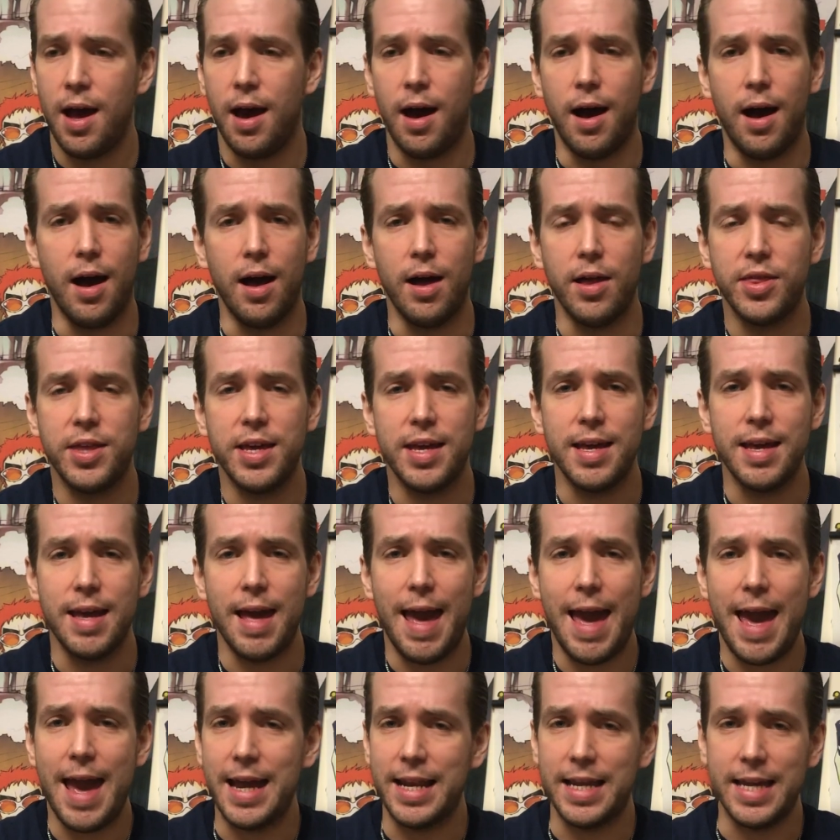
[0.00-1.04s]
The
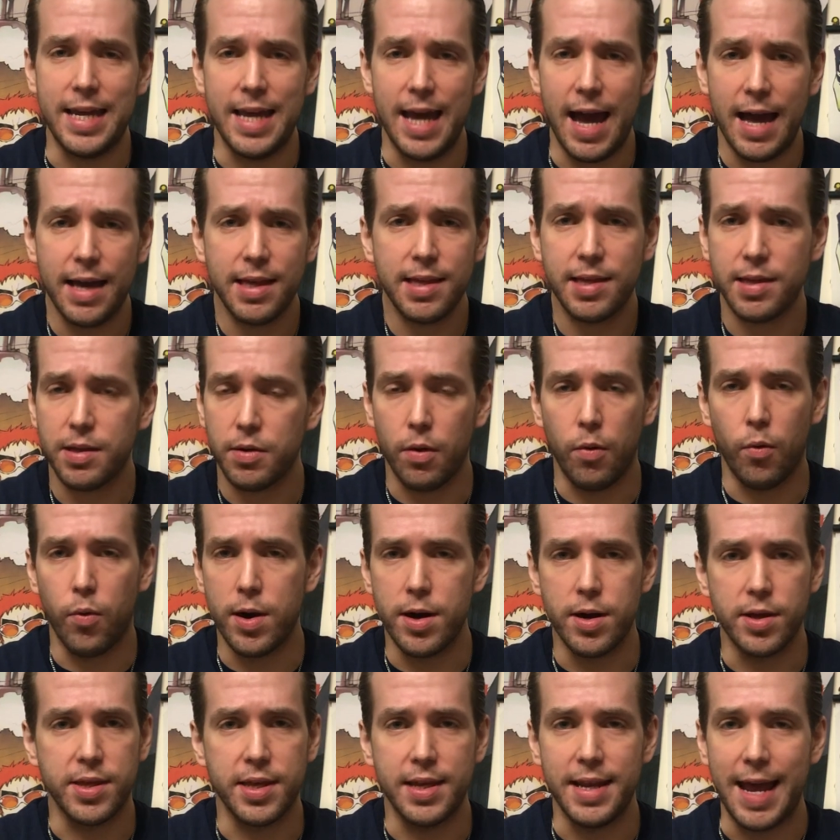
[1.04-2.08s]
NES,
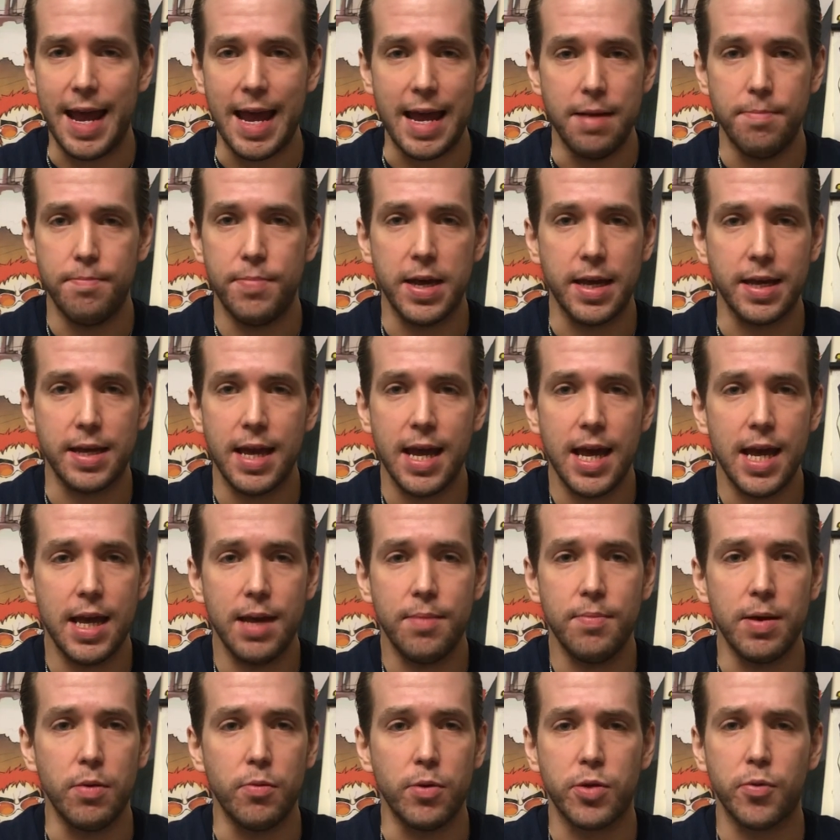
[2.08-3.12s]
where it's an 8-bit
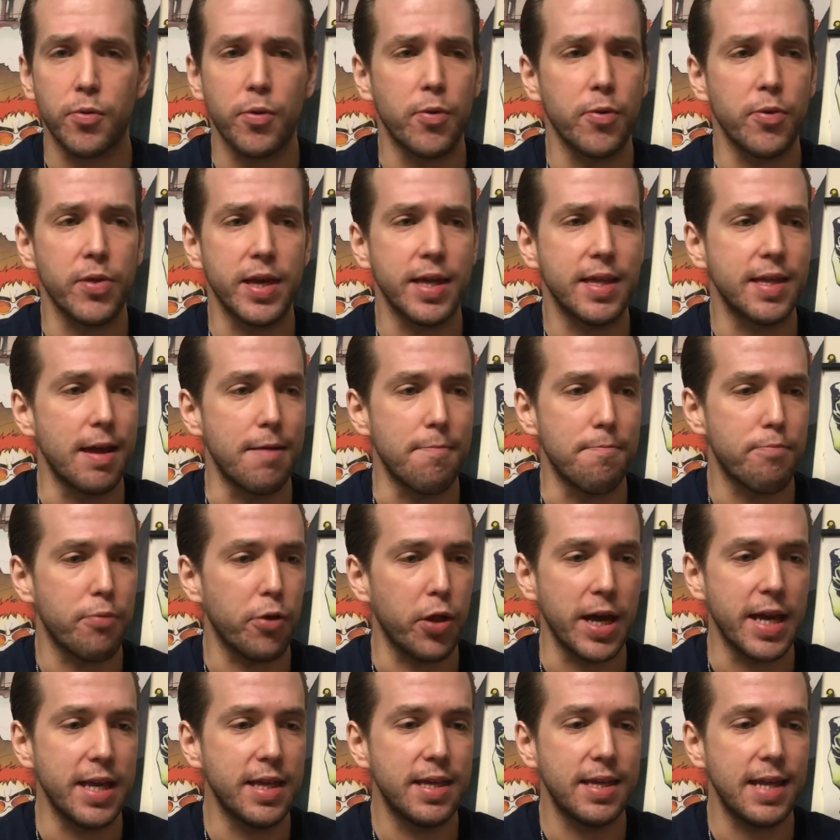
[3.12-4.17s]
game, it was re-released on
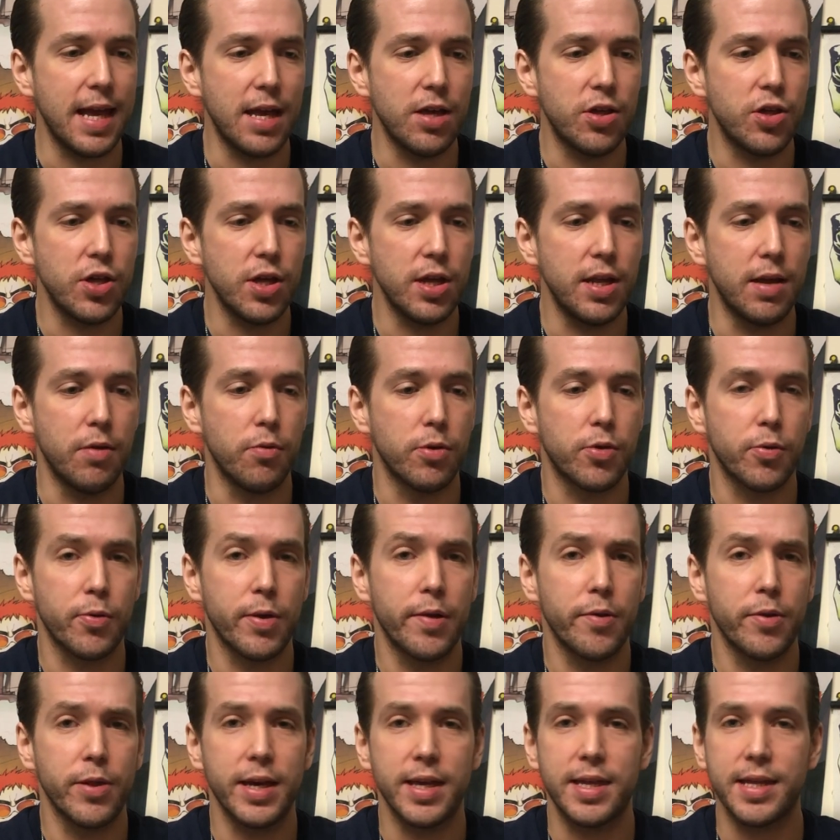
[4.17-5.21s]
PlayStation, it was
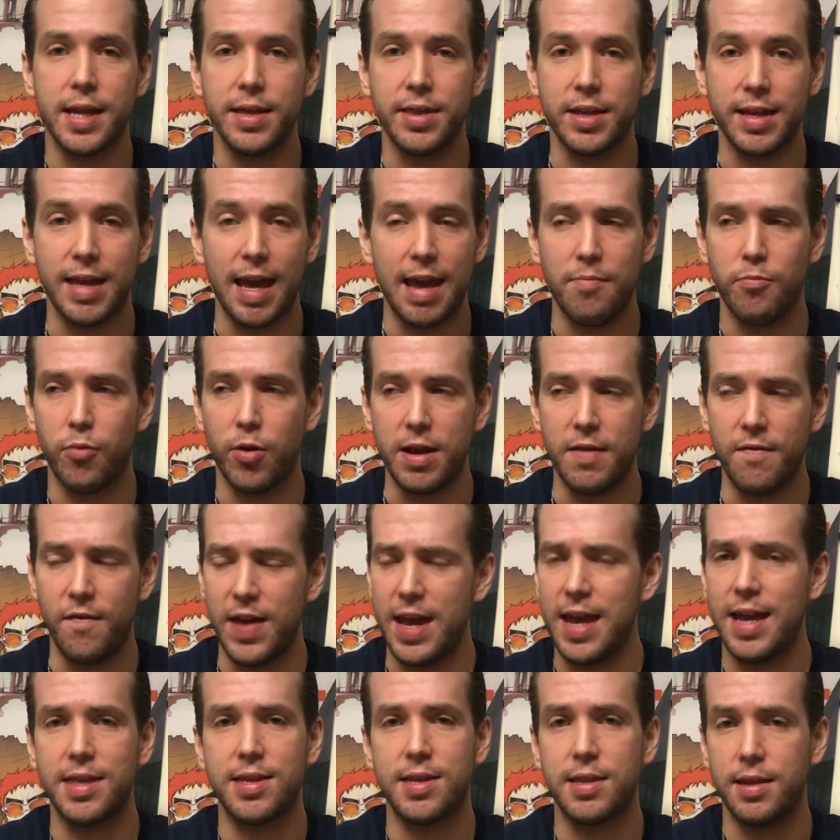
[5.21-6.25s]
re-released on the Game Boy
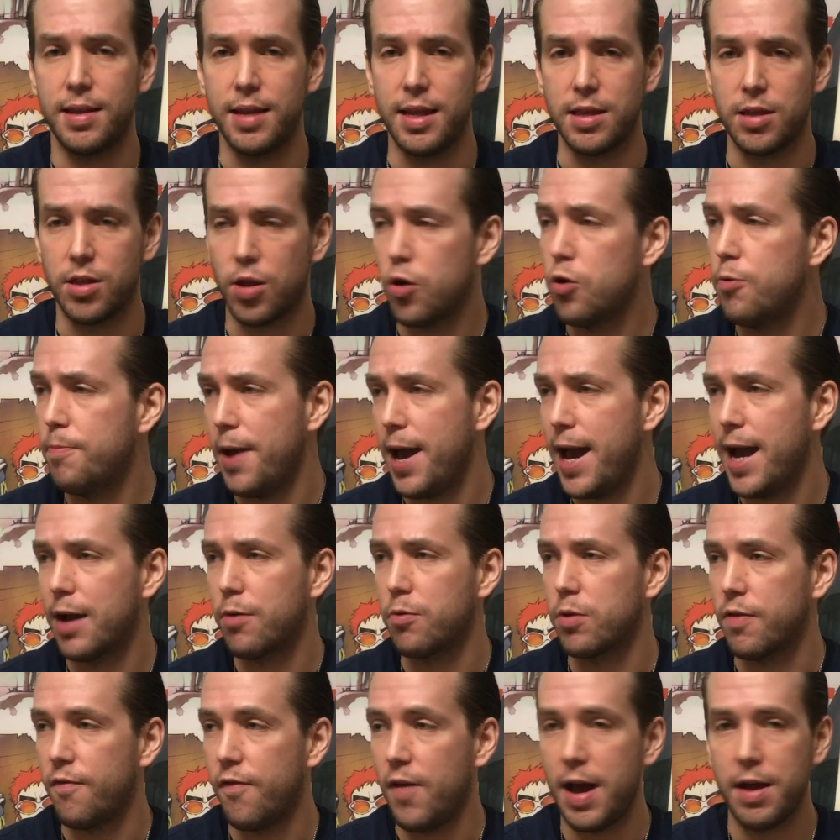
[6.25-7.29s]
Advance in the 2-pack
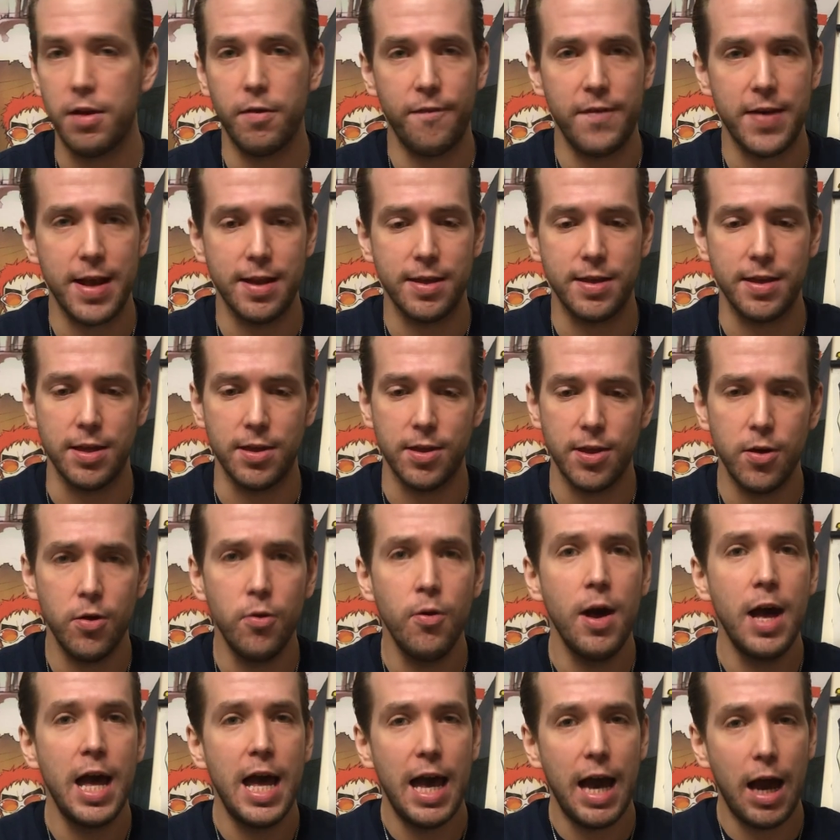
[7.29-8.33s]
with Final Fantasy II.